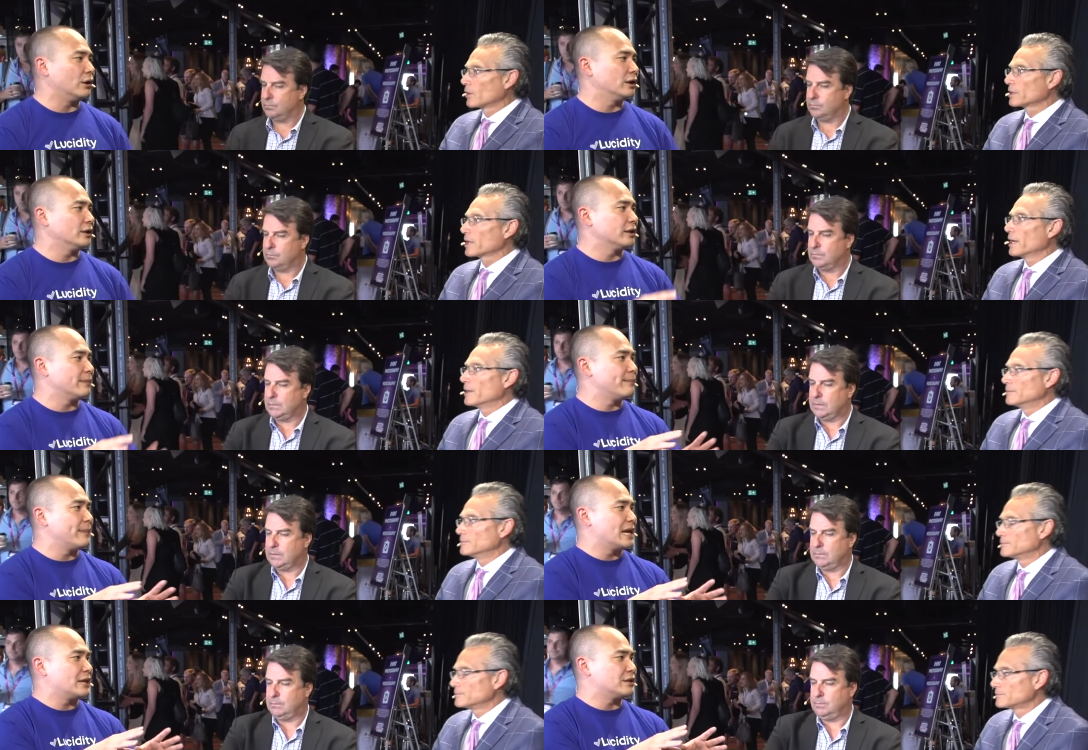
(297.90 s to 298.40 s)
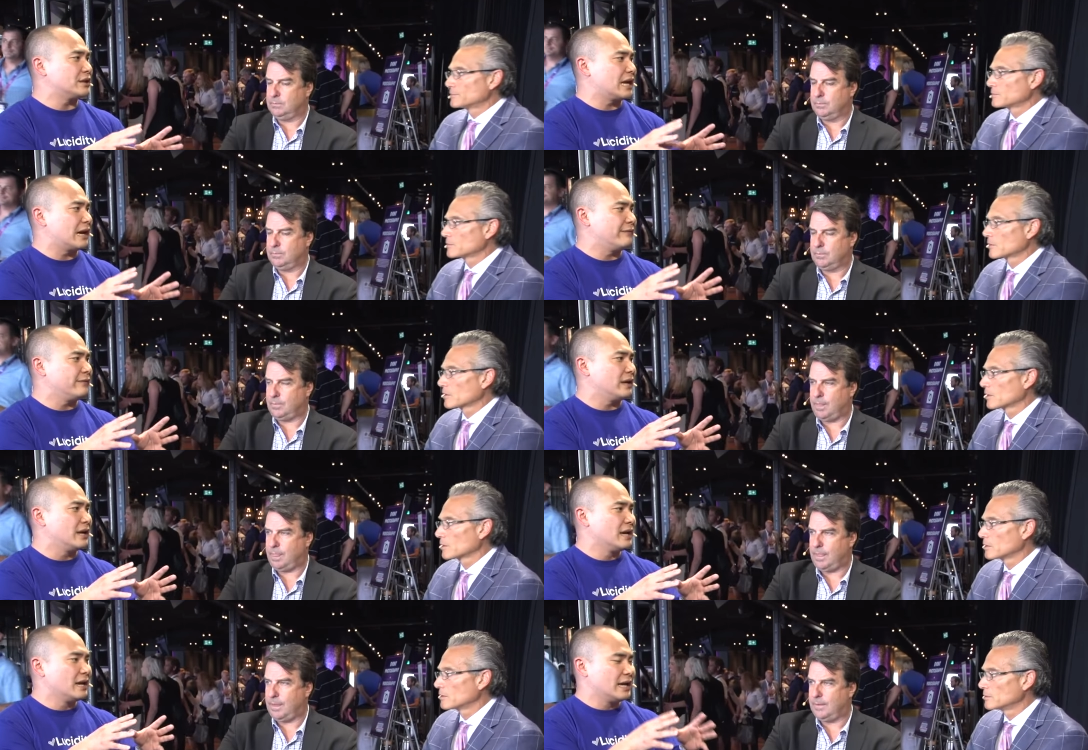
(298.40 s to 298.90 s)
Speaker 1: right? Okay. All, the
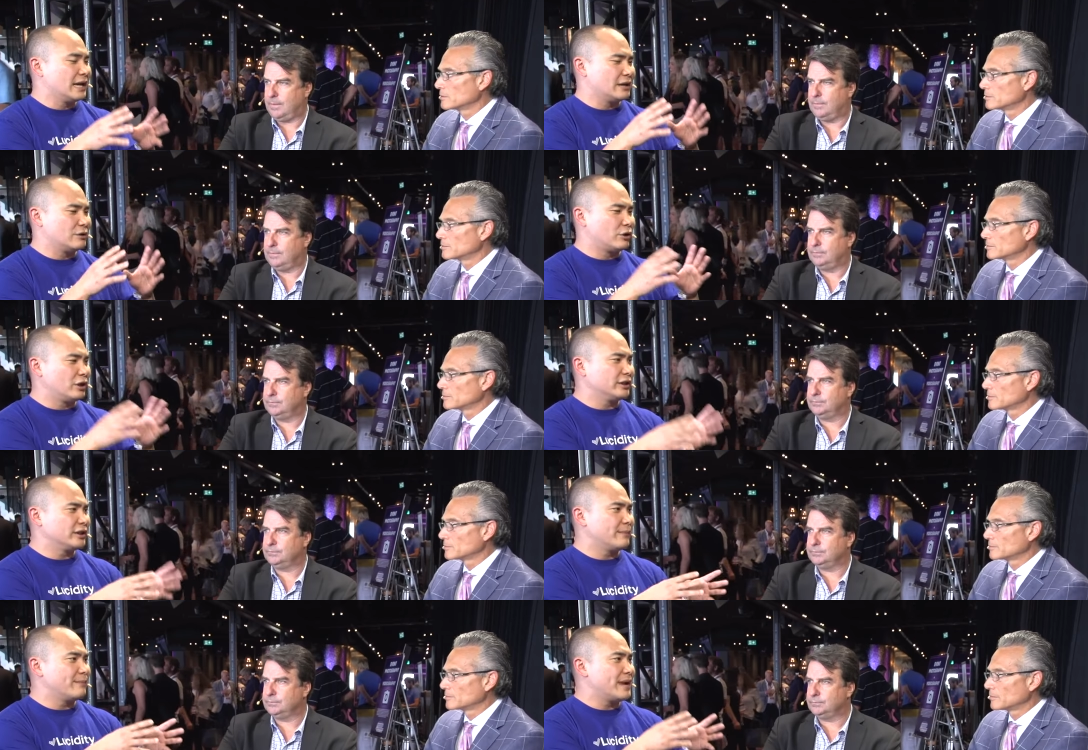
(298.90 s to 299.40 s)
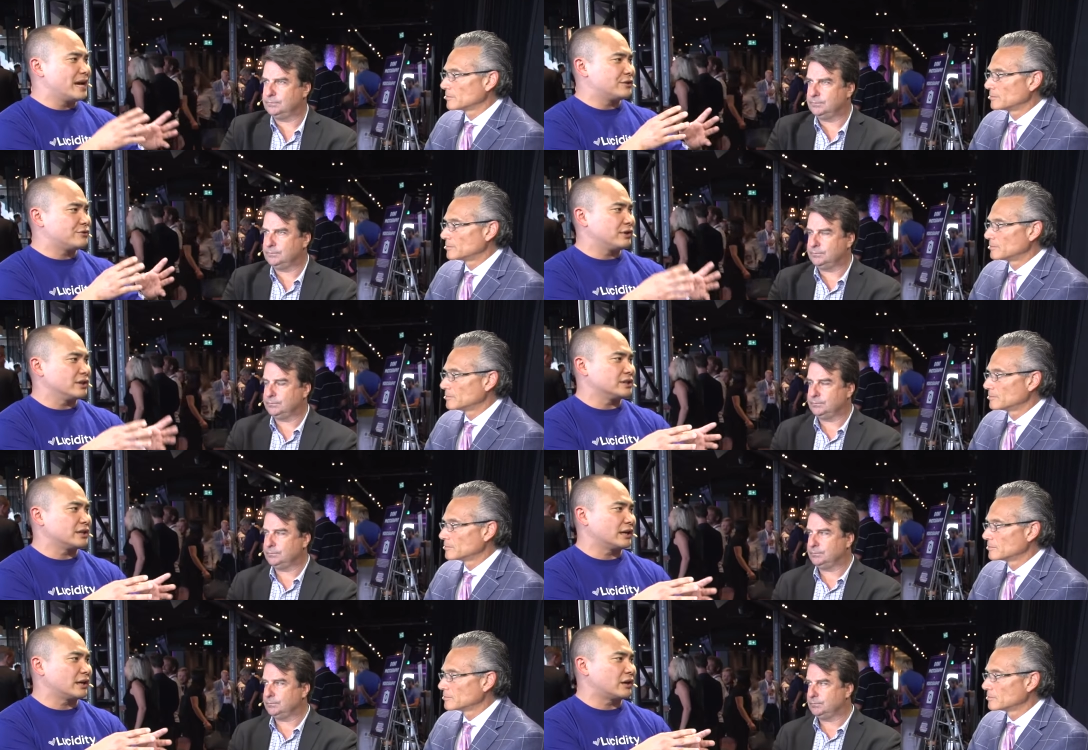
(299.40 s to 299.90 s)
every, all the
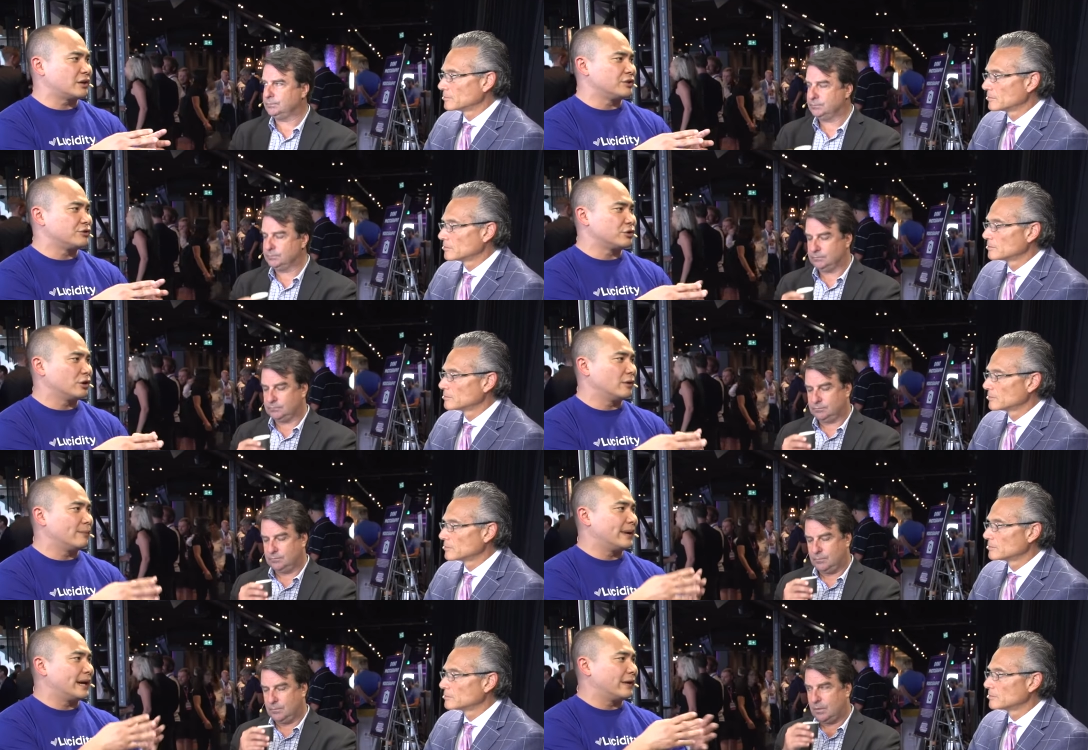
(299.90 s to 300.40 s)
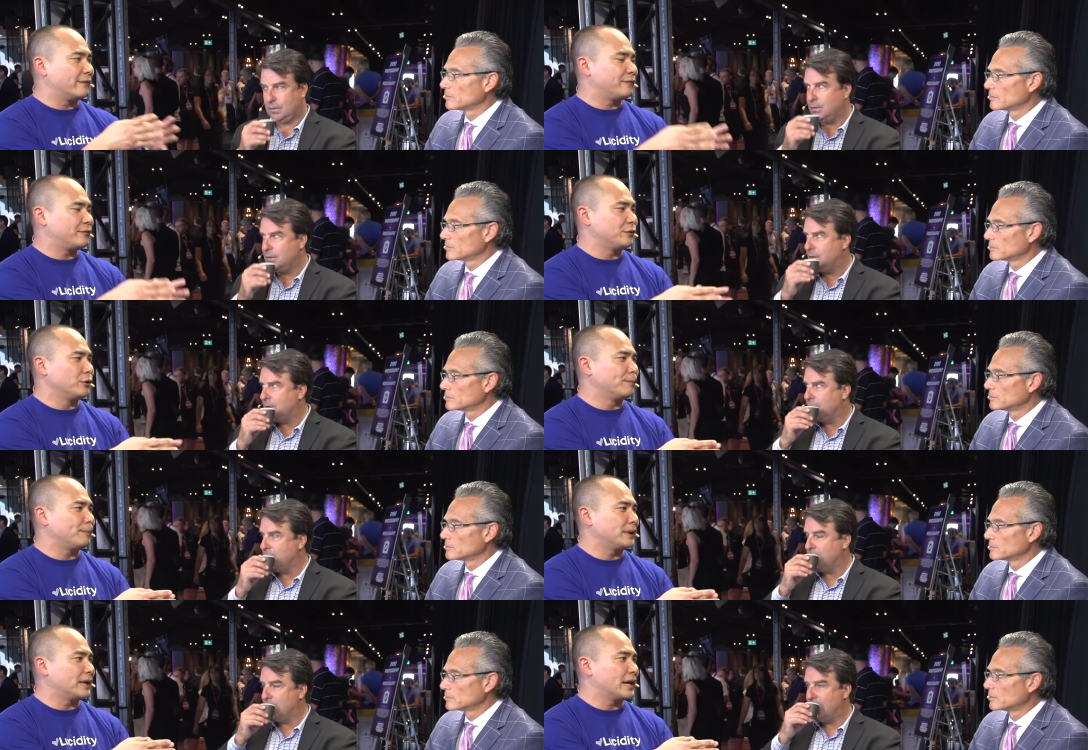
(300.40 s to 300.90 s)
metrics are controlled by
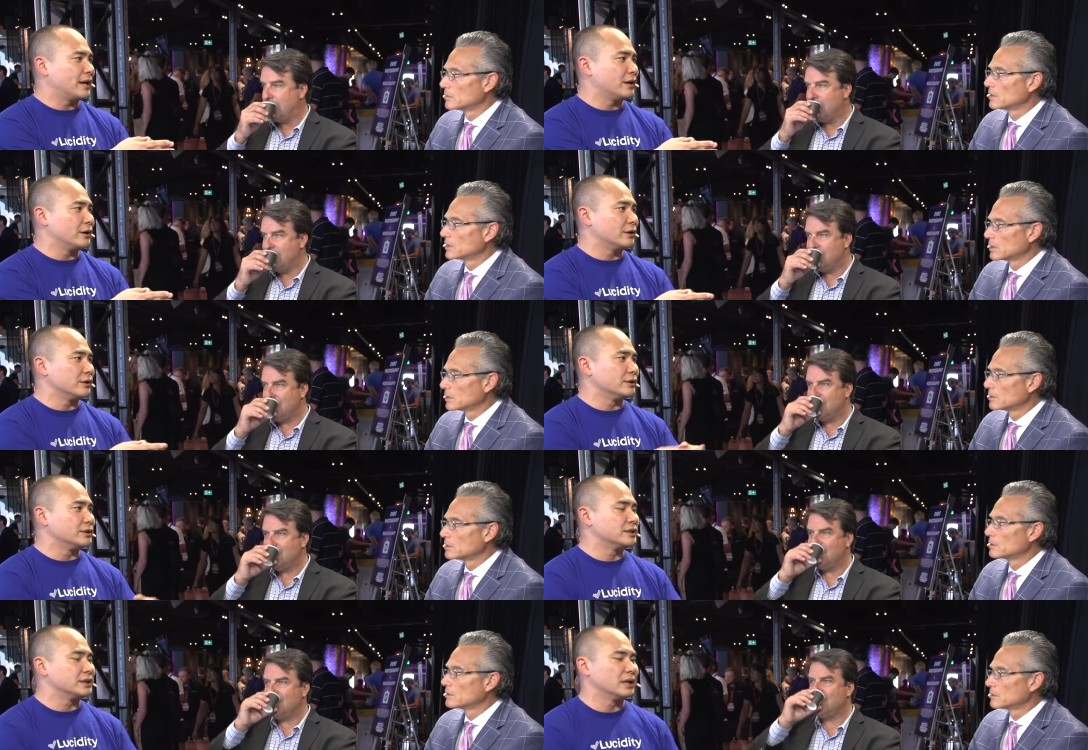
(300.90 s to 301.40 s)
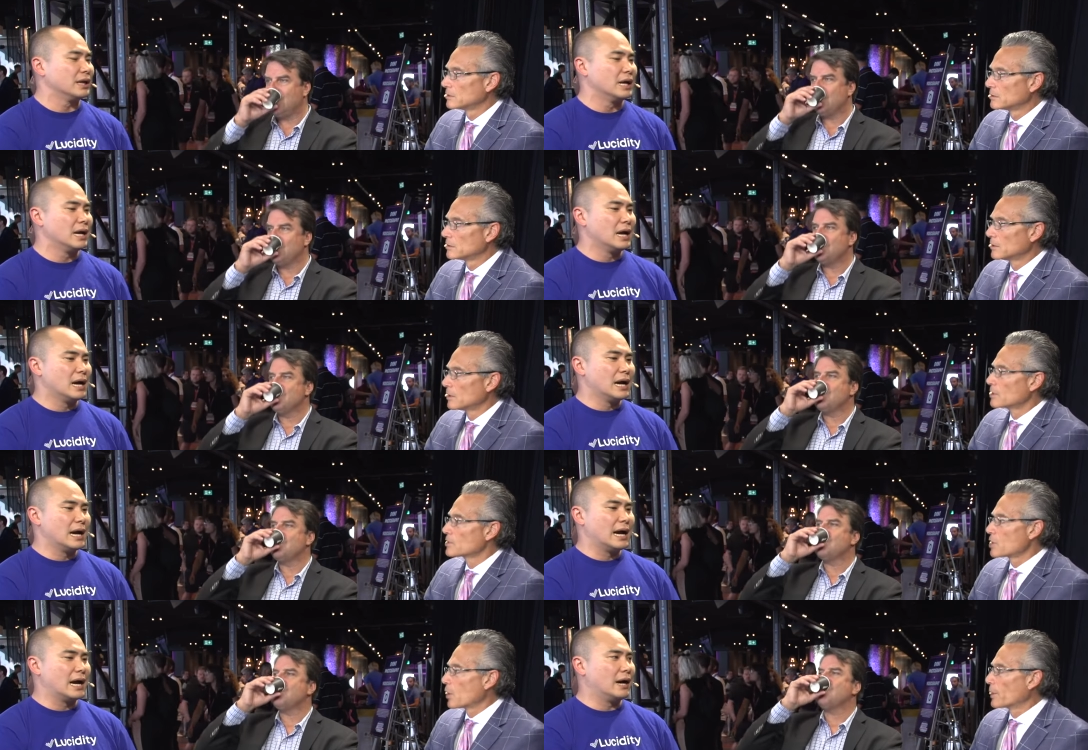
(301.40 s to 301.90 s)
a few players.
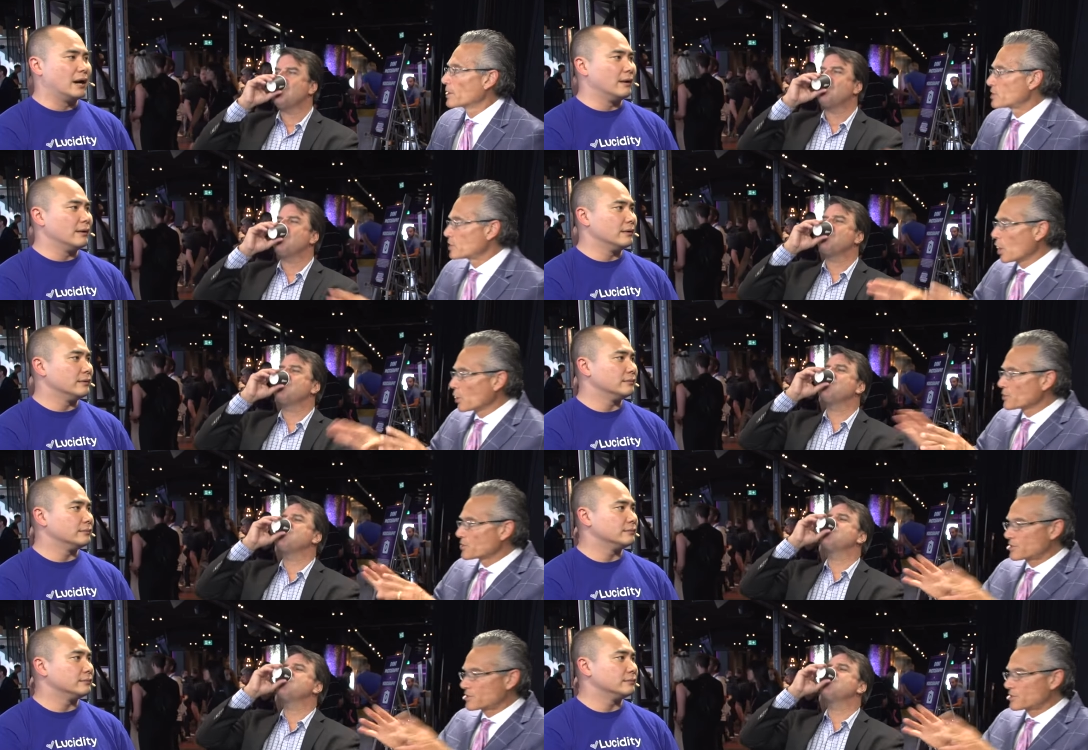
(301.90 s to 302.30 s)
So it's uh,